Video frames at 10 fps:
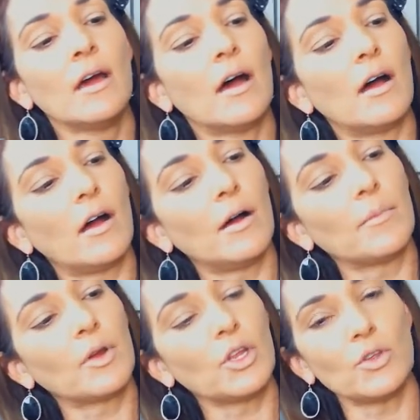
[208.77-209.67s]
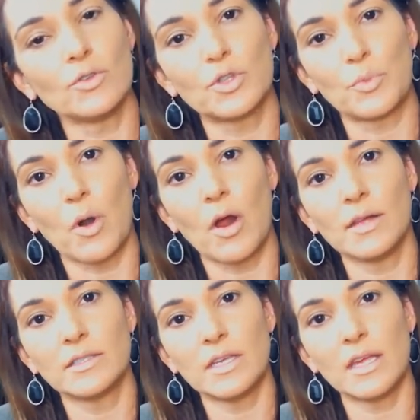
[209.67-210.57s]
I'm going to use the
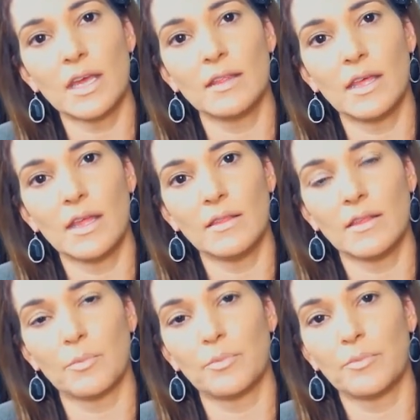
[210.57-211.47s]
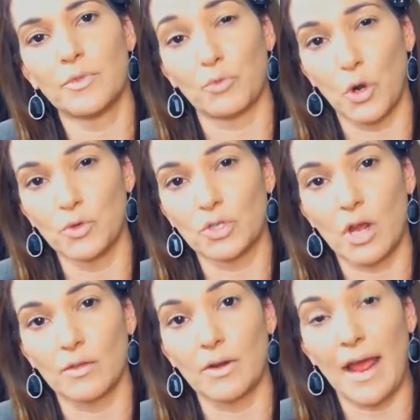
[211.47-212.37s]
bronzy and then the rose
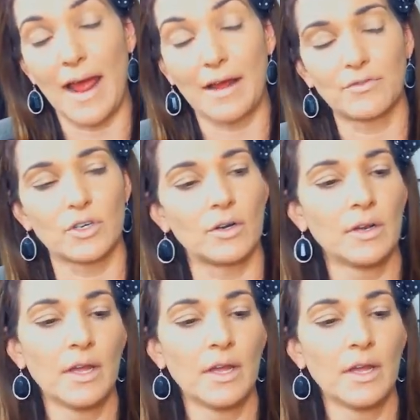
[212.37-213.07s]
colored after.